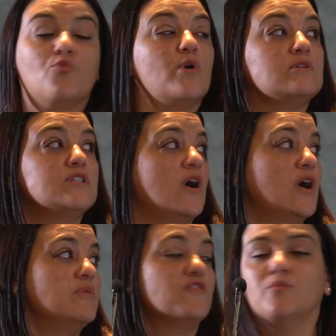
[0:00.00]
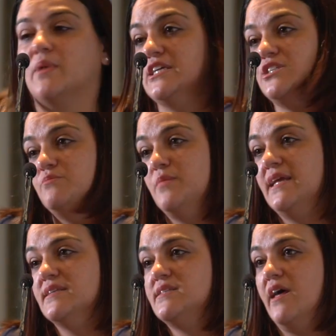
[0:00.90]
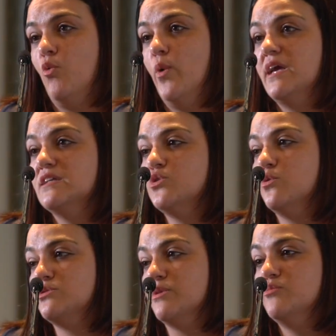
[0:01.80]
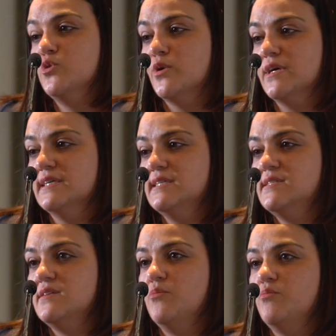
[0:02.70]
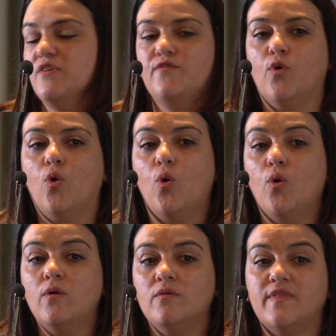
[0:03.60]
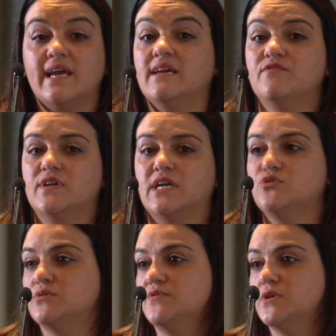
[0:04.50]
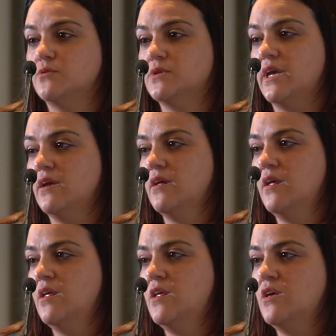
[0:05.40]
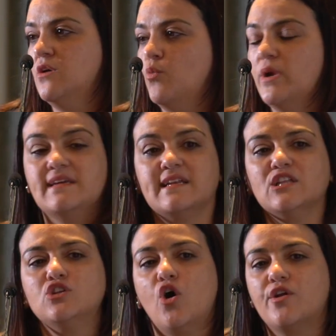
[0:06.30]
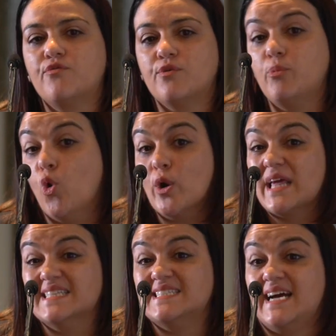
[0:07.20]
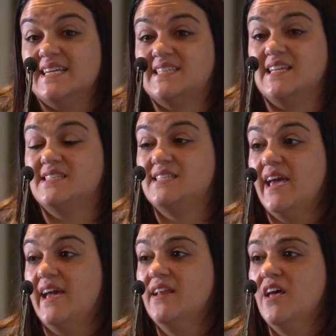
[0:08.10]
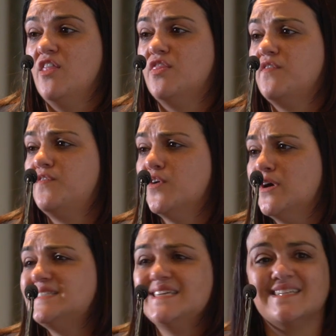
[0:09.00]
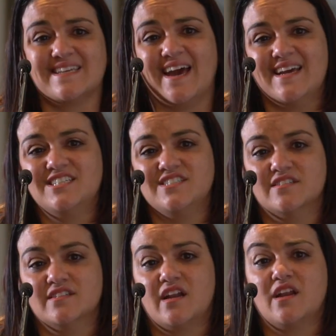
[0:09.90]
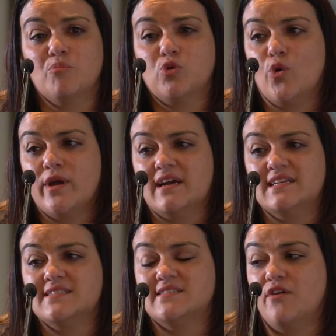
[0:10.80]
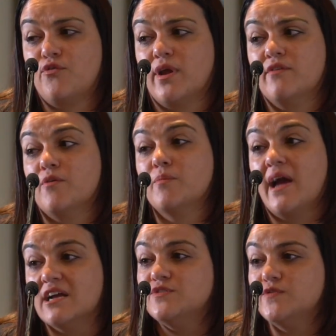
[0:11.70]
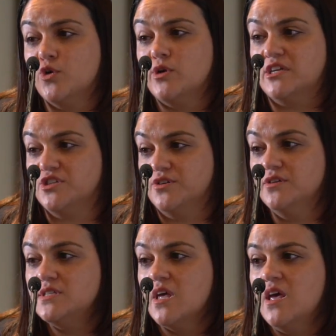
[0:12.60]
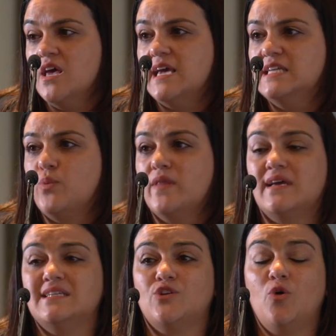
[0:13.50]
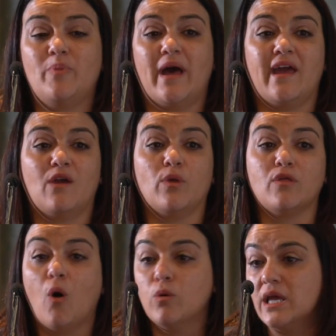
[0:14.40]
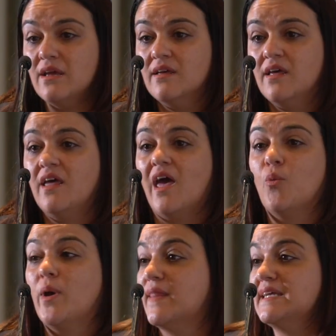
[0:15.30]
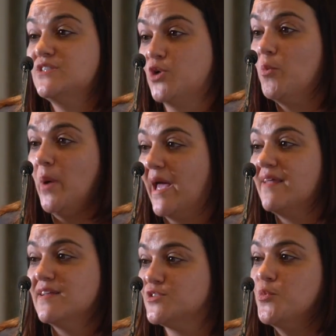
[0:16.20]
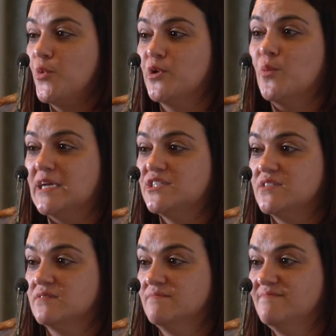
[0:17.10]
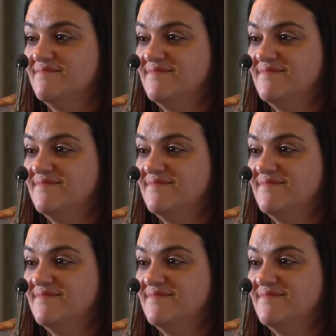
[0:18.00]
Real-time information means that we can talk to employers before they hit financial difficulty. We did a lot of reporting and stats that said the first indication that an employer is suffering from cash flow issues is when they stop paying withholding and when they stop paying their superannuation.